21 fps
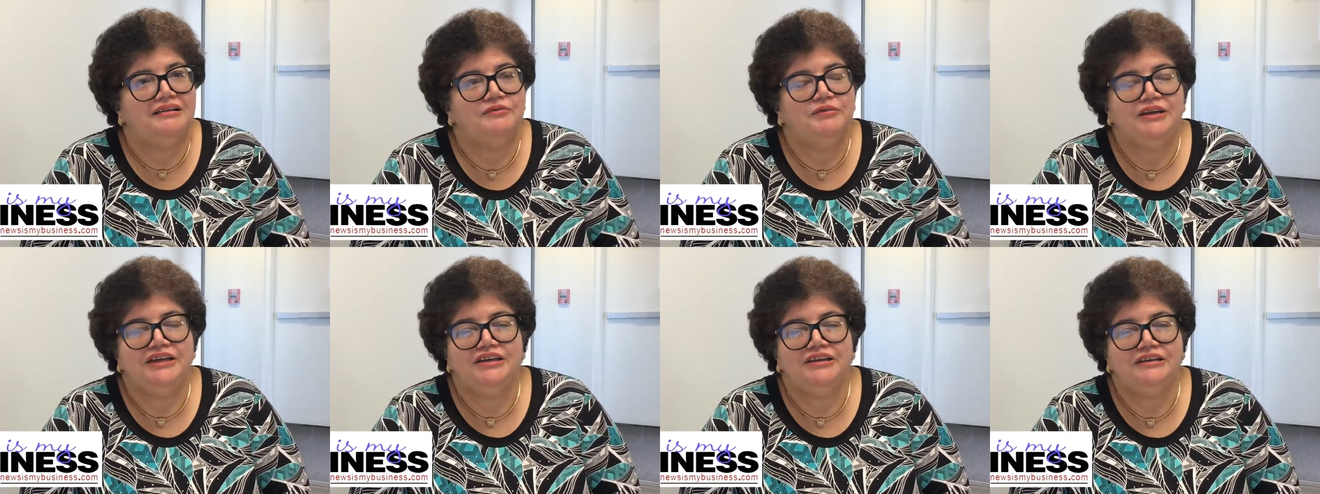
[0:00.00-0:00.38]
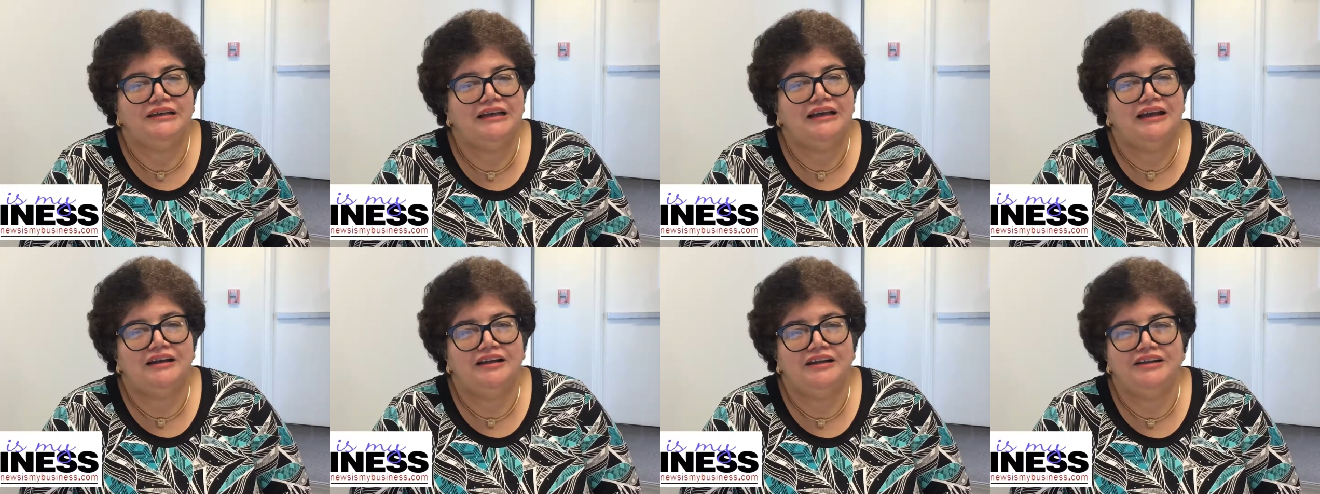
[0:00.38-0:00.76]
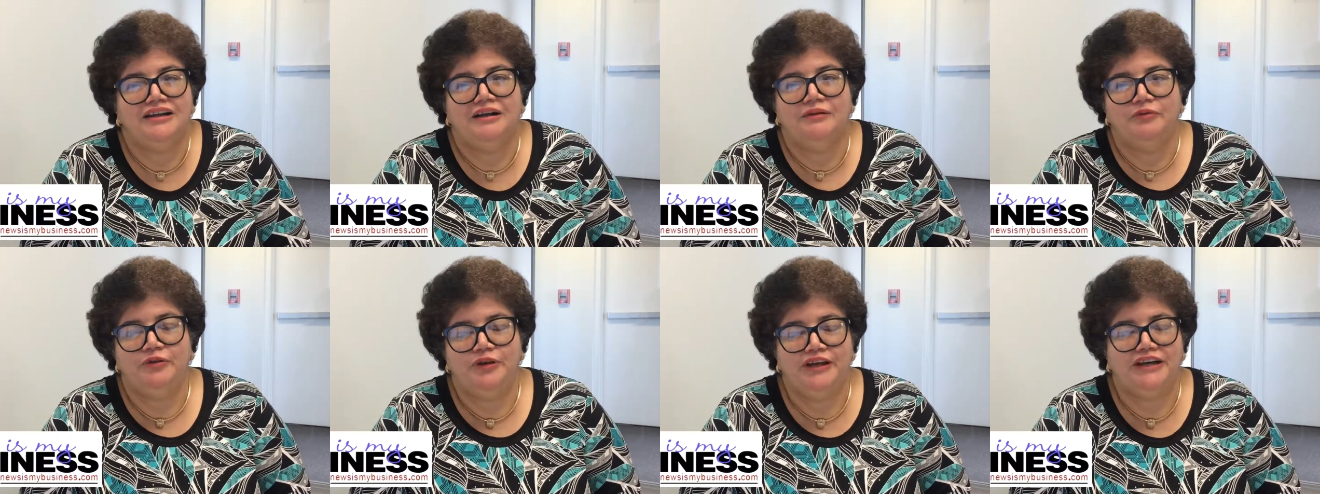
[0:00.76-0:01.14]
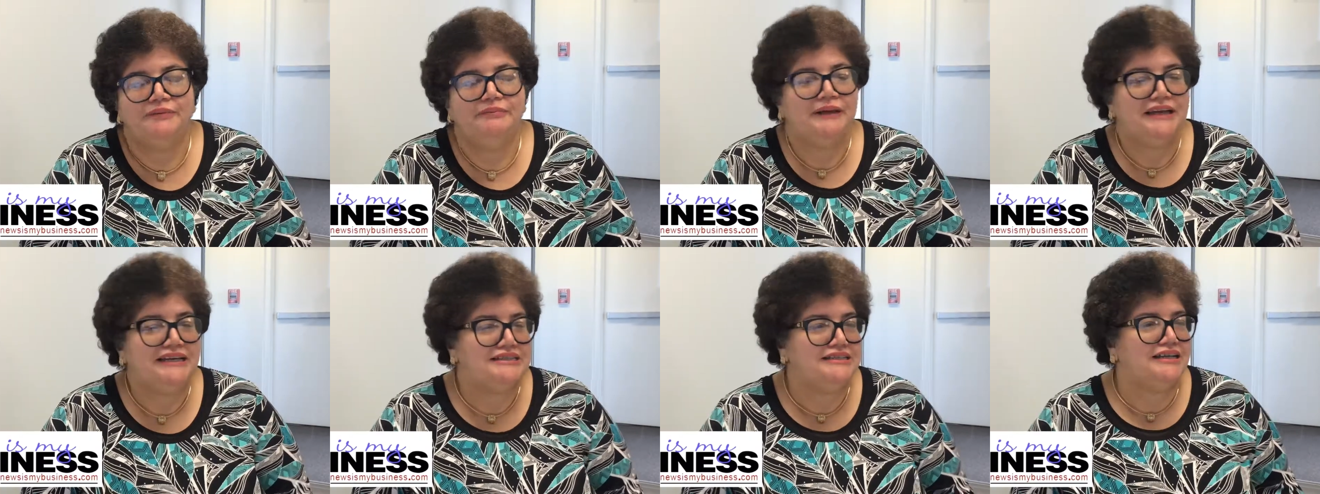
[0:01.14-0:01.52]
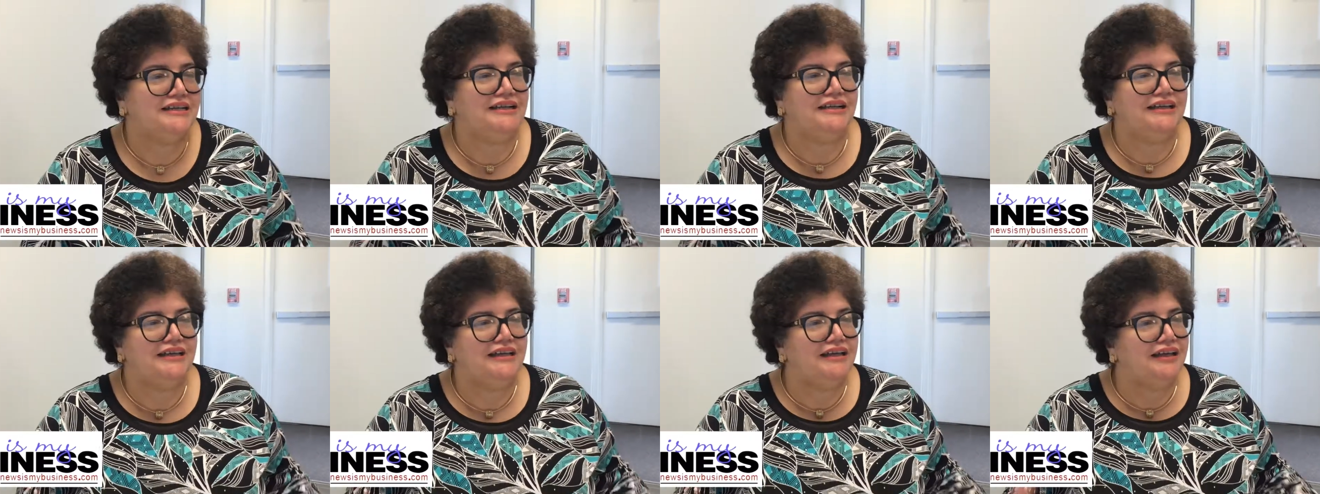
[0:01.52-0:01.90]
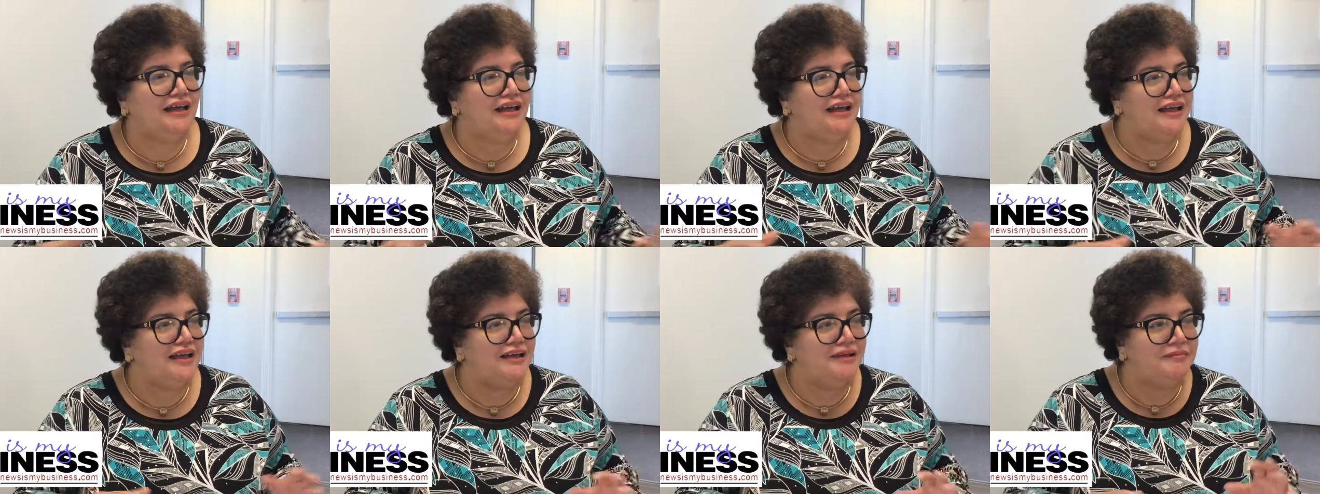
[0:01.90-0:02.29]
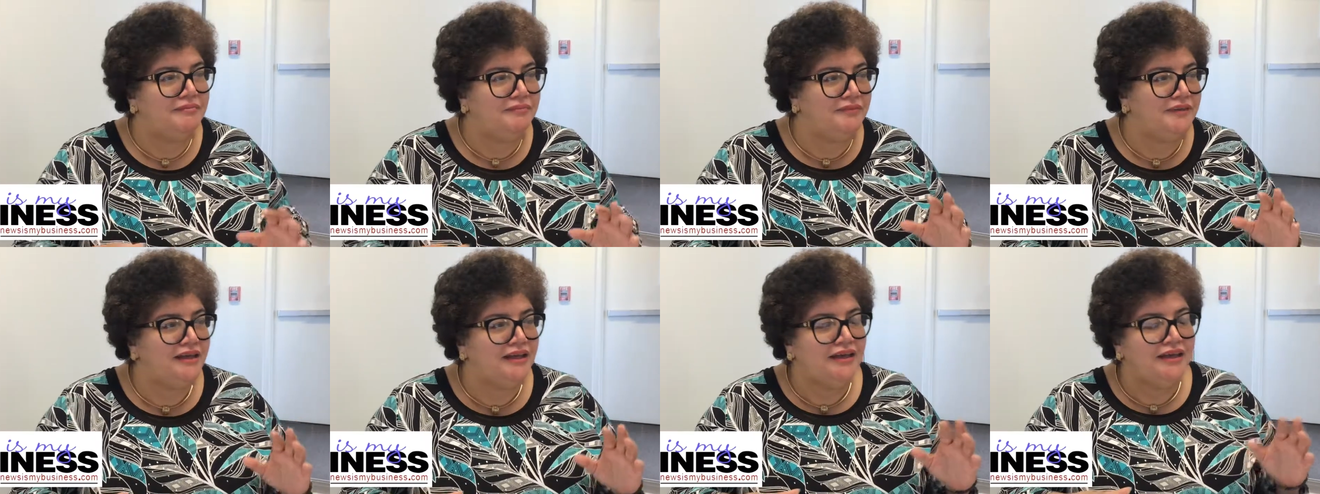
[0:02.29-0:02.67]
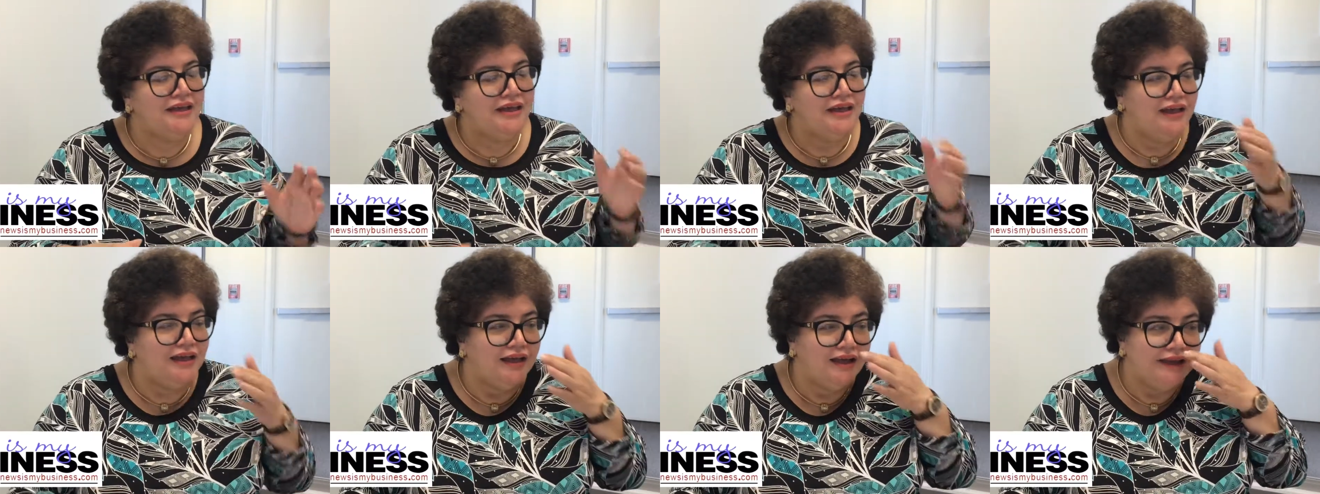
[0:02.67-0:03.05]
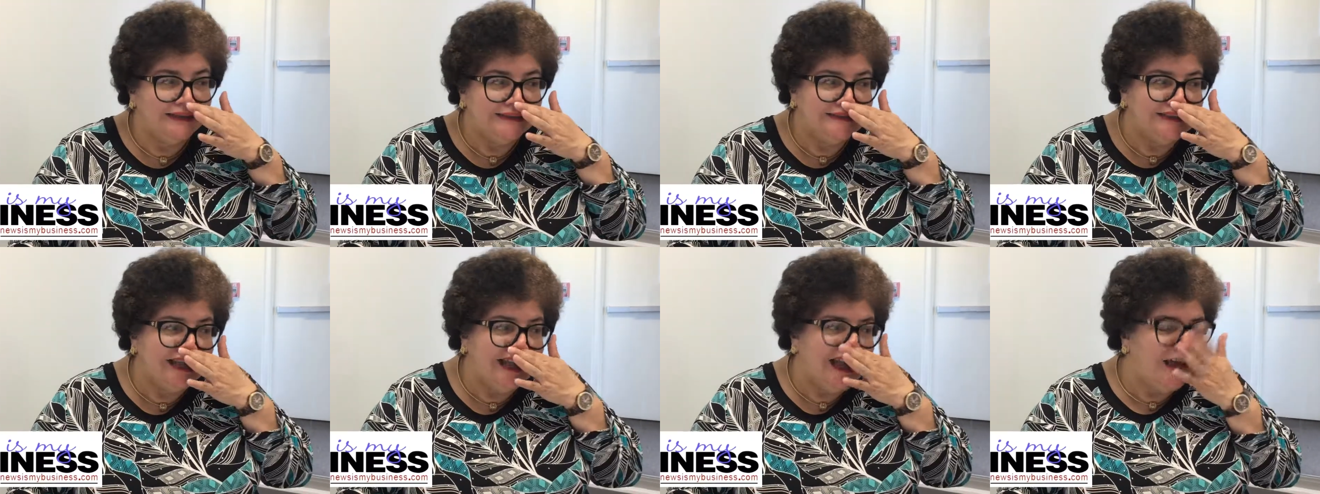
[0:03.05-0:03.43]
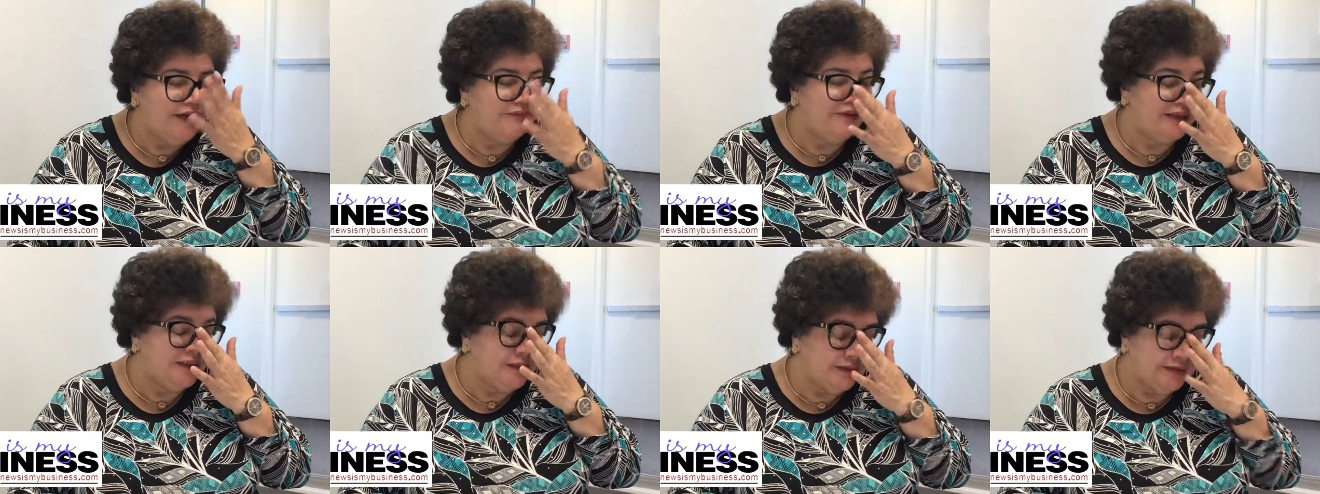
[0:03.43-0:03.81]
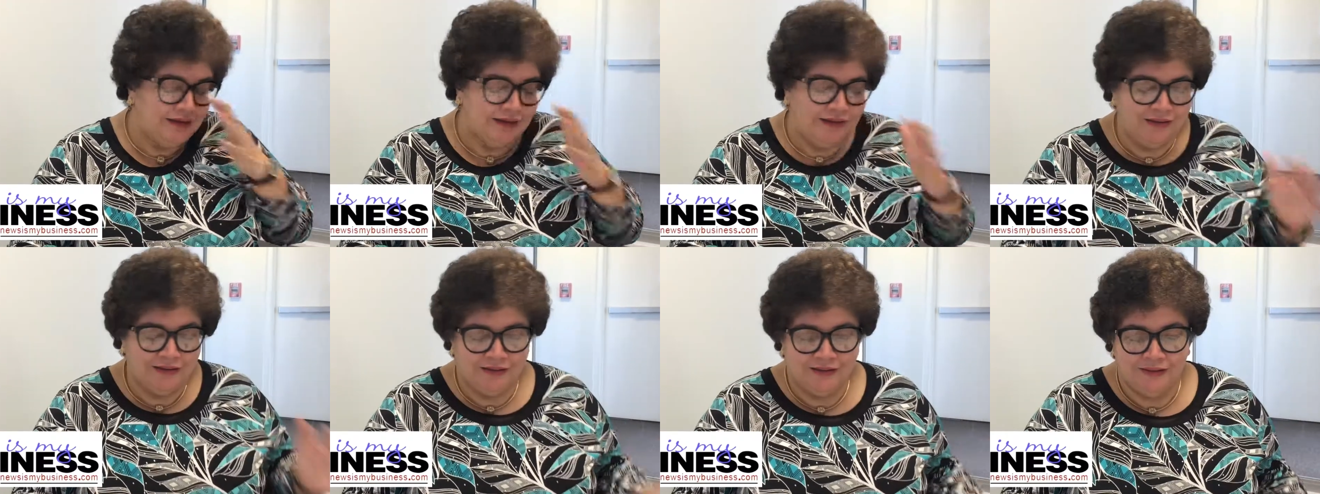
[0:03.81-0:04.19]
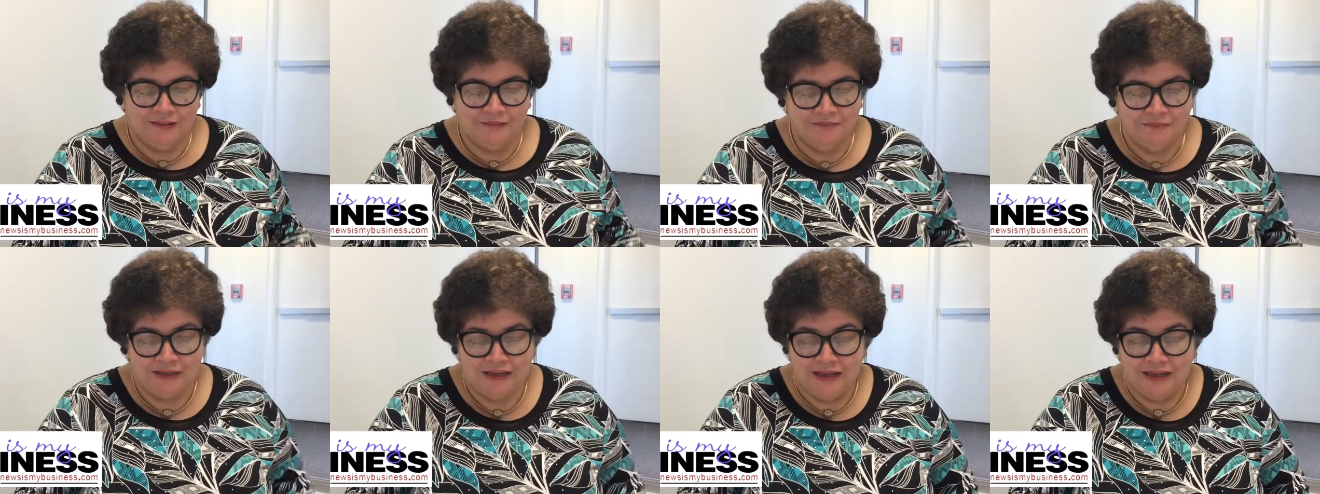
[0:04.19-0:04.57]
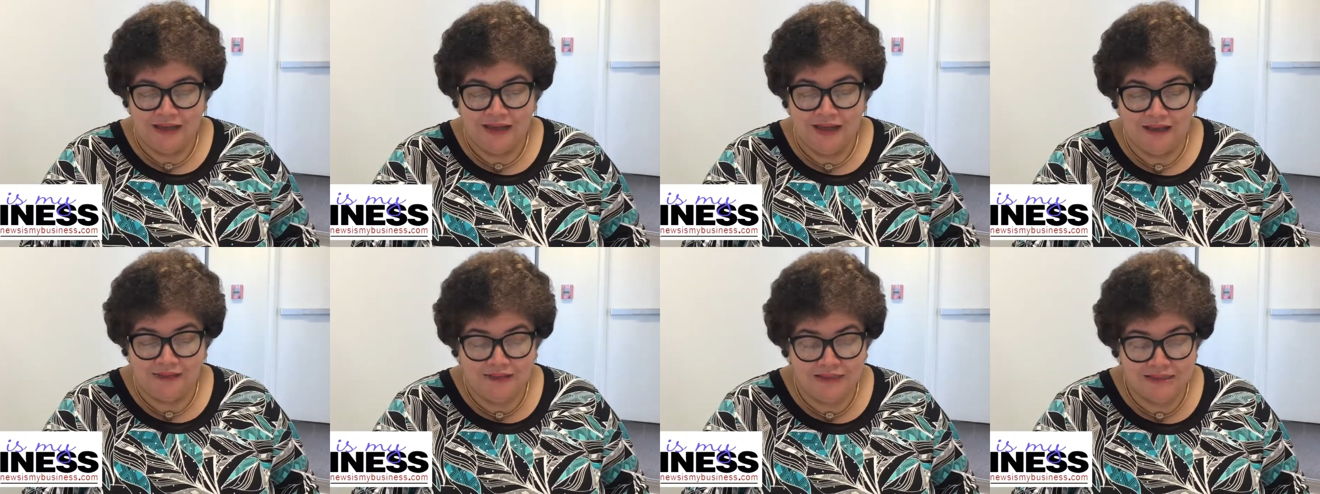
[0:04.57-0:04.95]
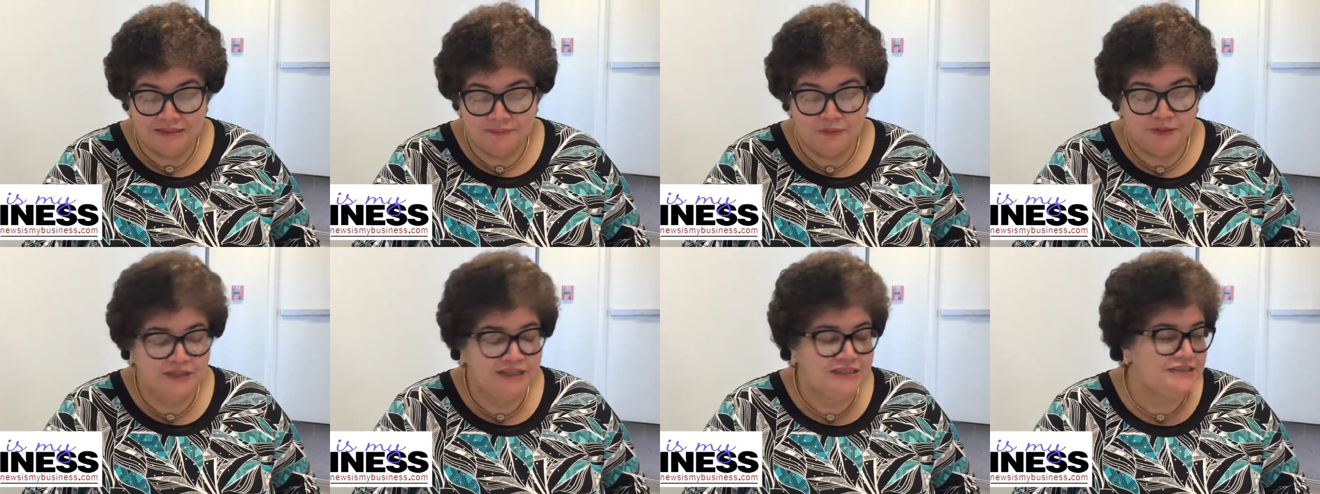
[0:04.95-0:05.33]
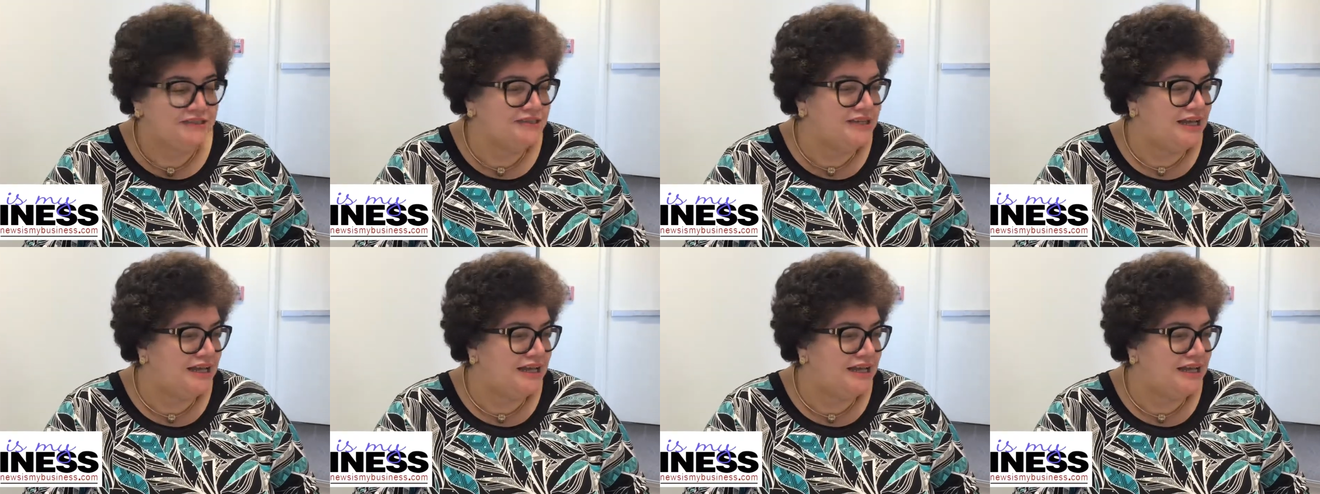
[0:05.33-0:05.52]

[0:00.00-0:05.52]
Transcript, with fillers: We are basically having... at this point in